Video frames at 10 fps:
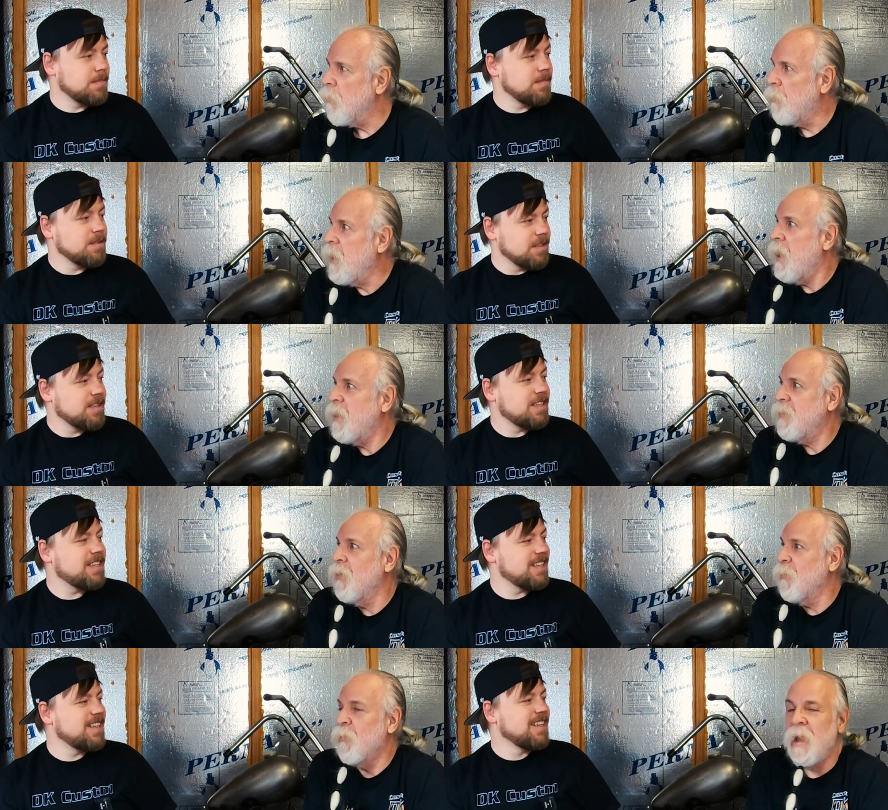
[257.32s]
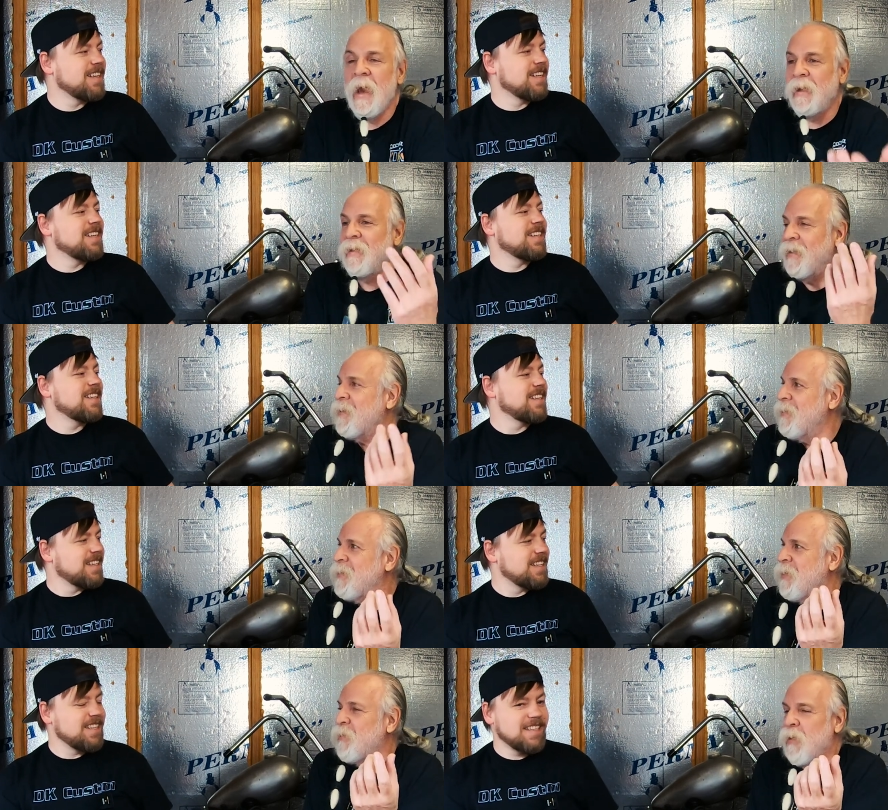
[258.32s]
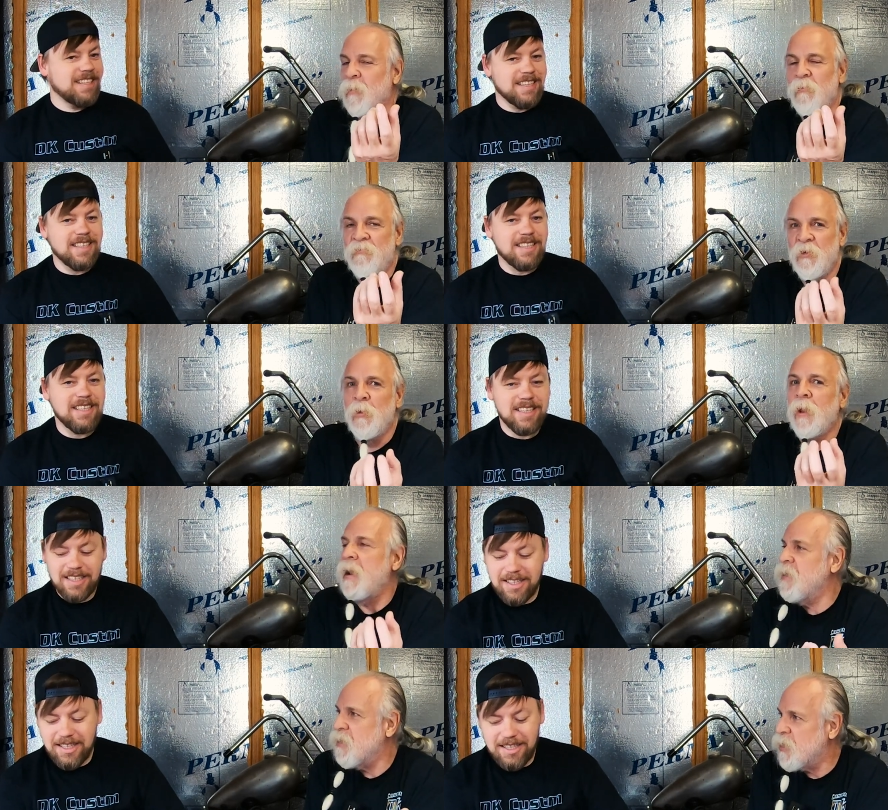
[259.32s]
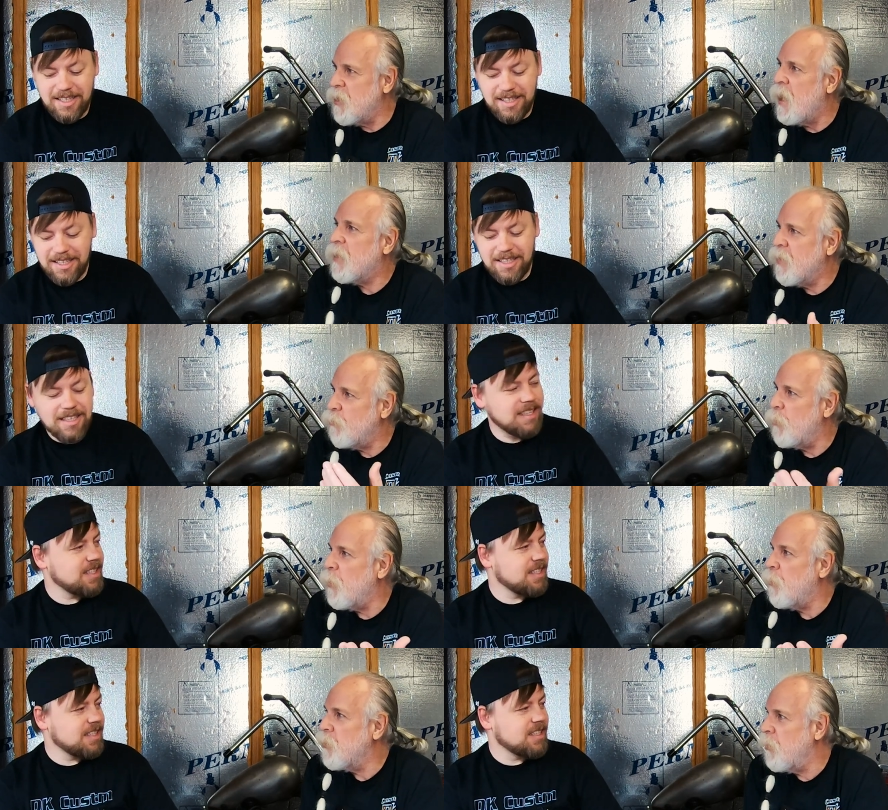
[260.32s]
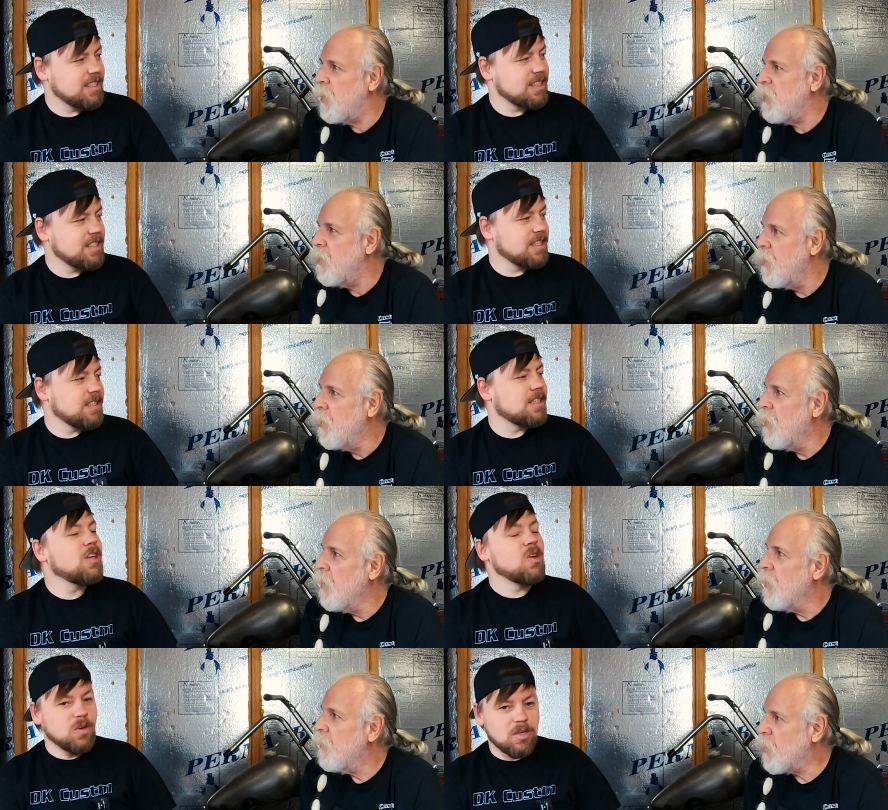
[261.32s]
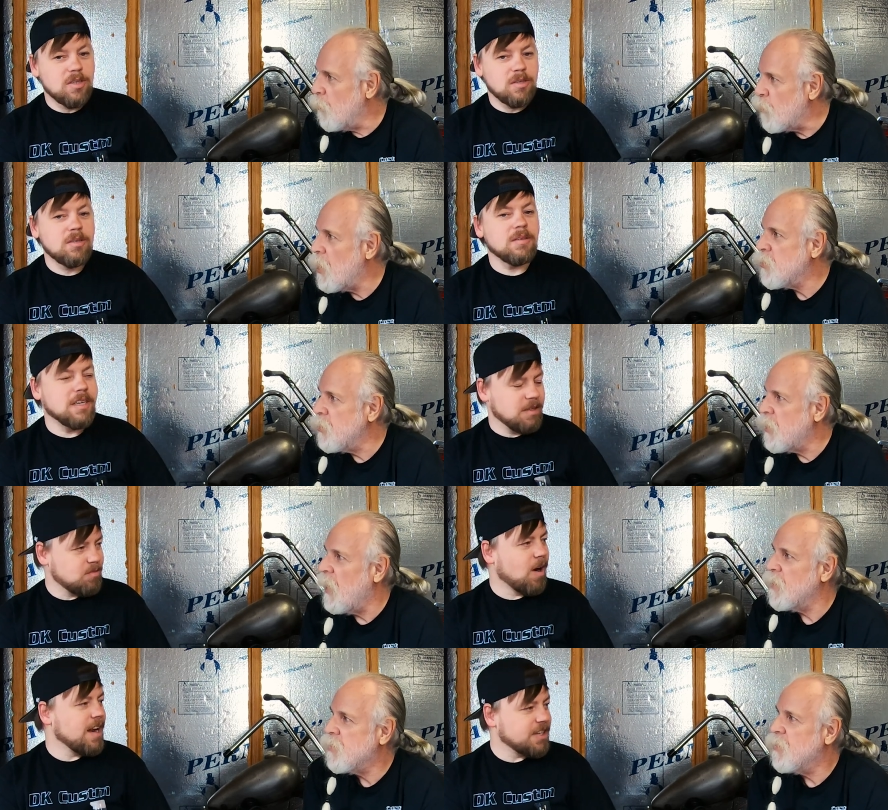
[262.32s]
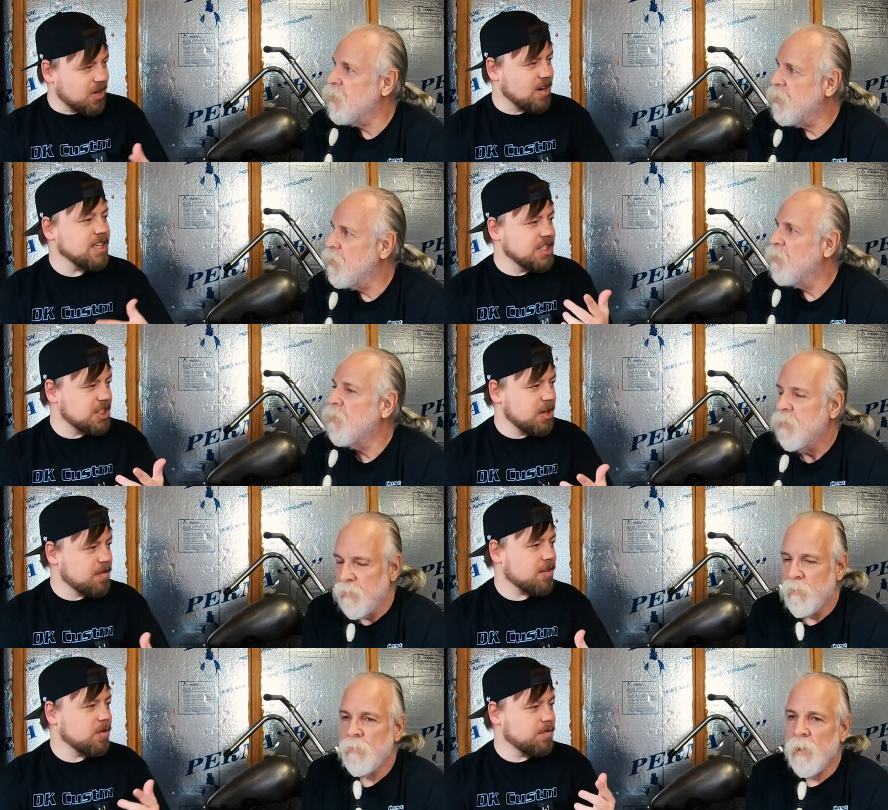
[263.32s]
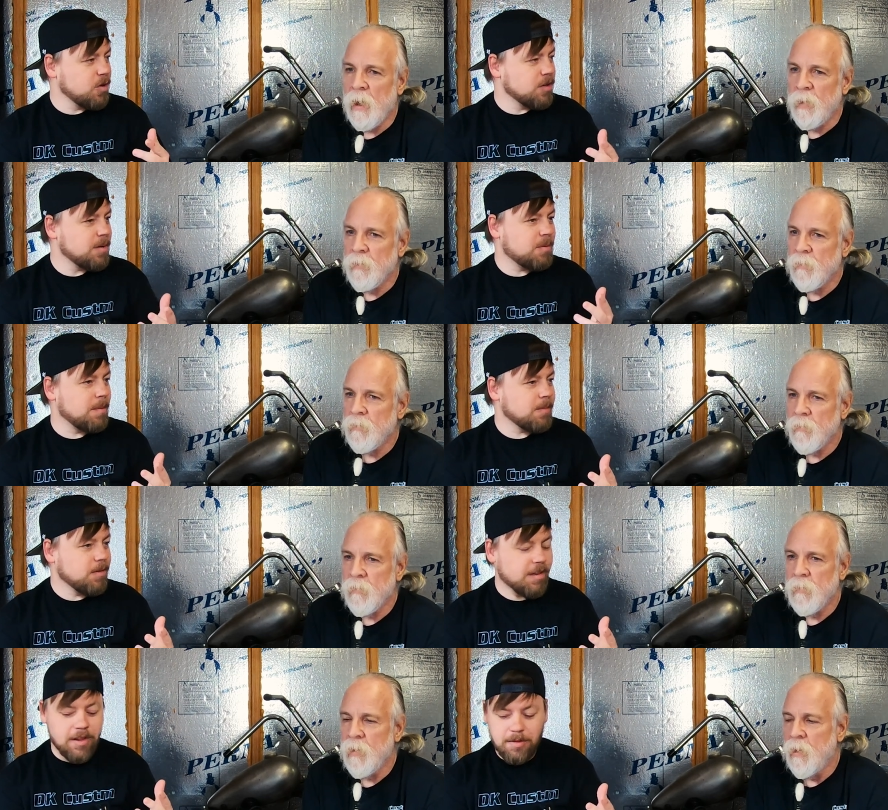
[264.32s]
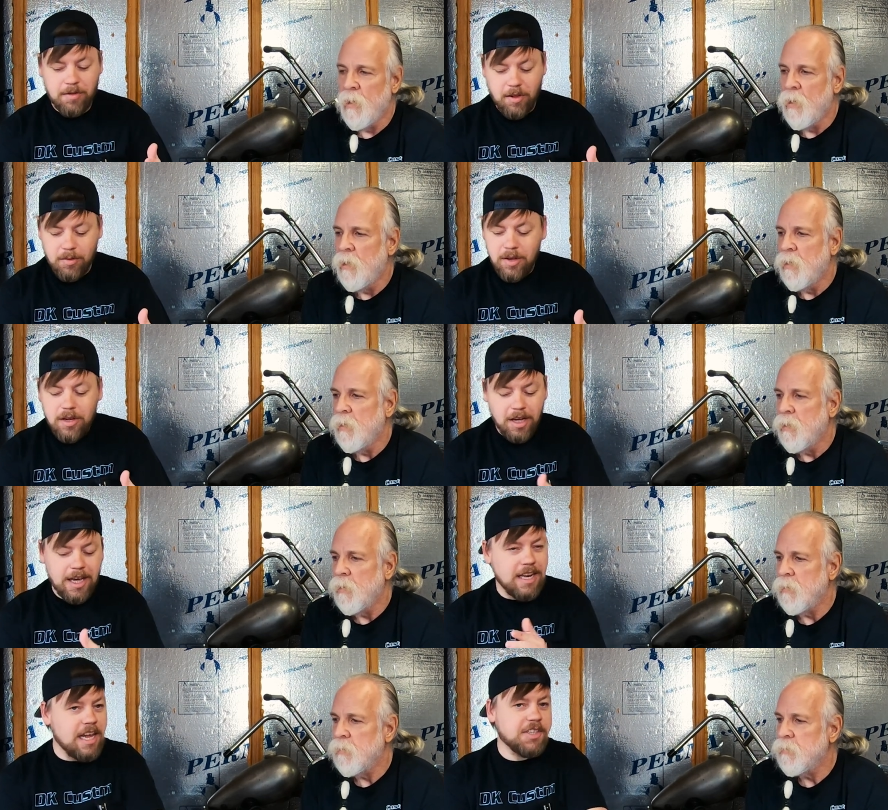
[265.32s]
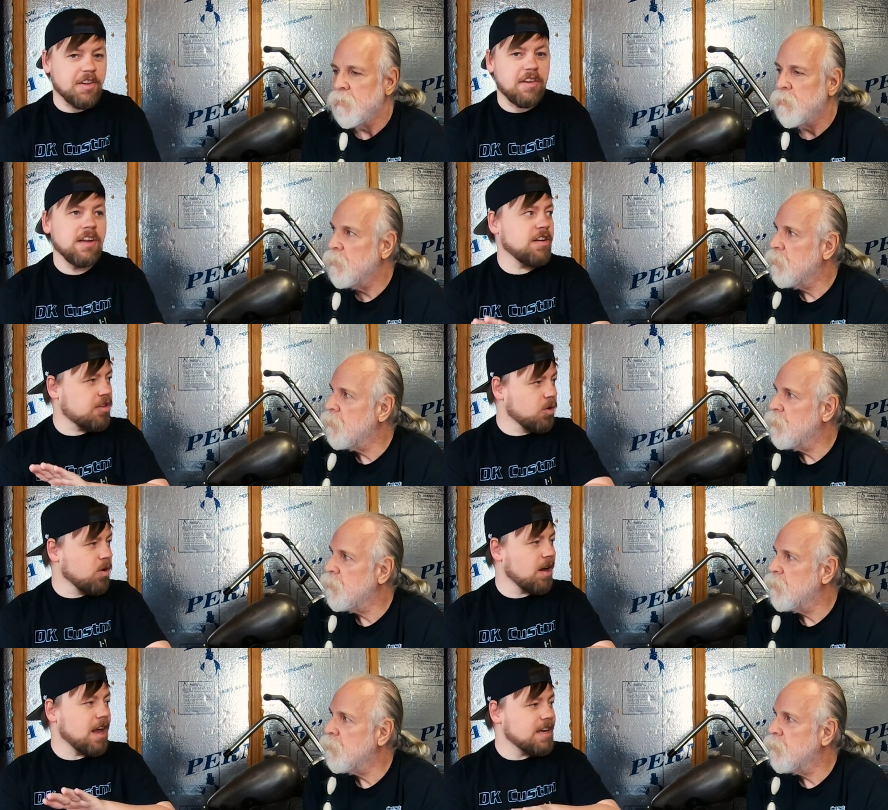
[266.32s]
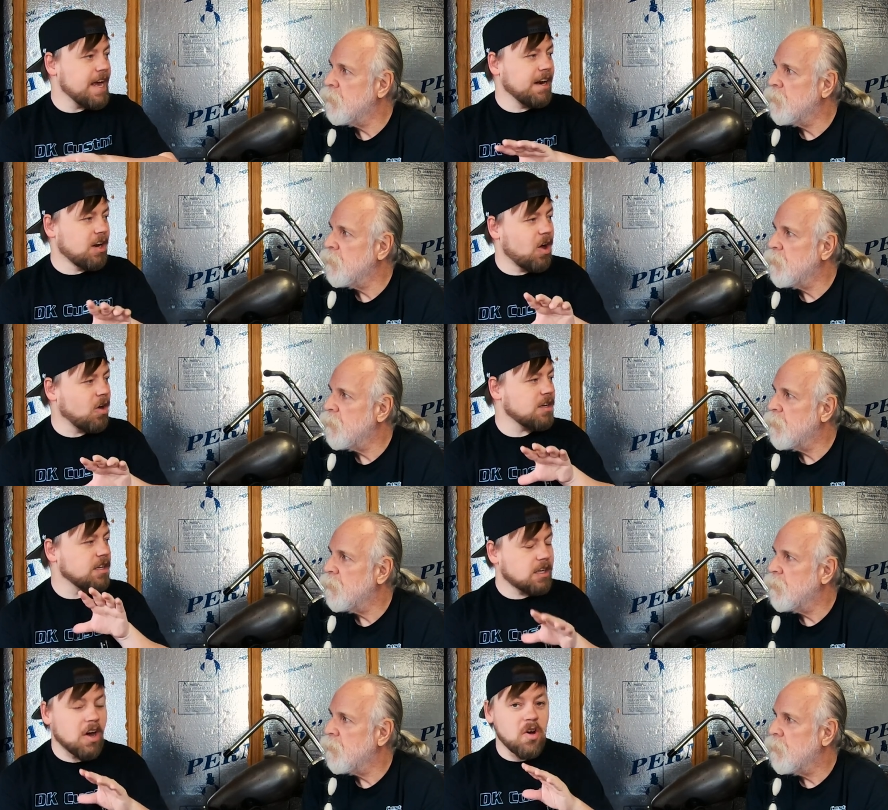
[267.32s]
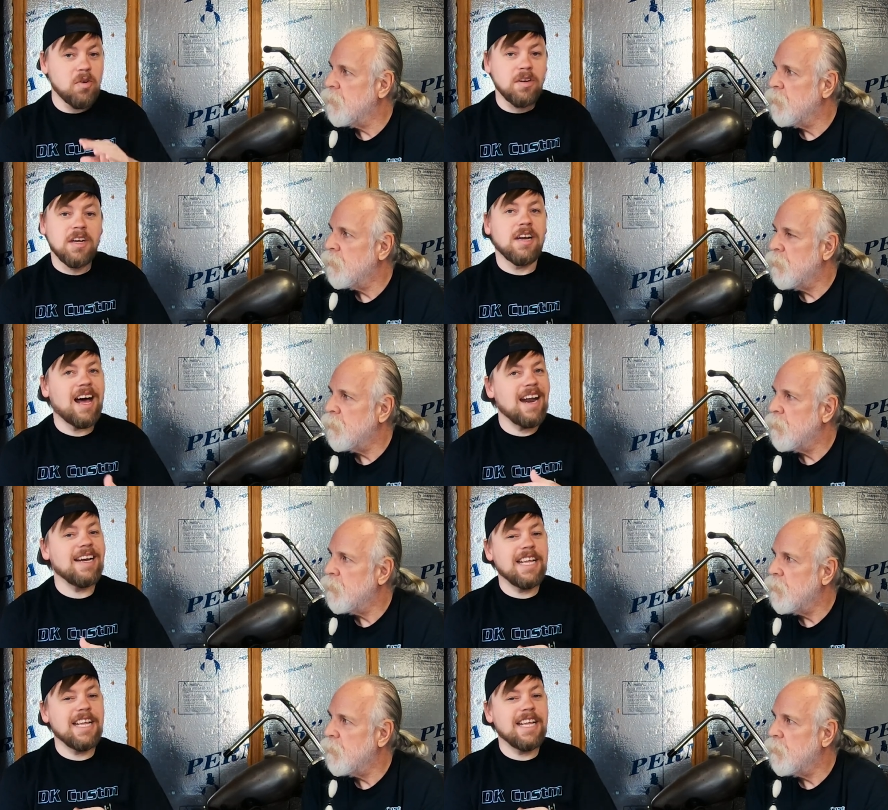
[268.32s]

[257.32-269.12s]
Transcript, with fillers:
Speaker 1: Well, we had the we had the the fuel line disconnected when we were doing the compression test. Right,
Speaker 2: and turning the engine over so right. fuel didn't pump through the system. So again, that's just an historic data log code, not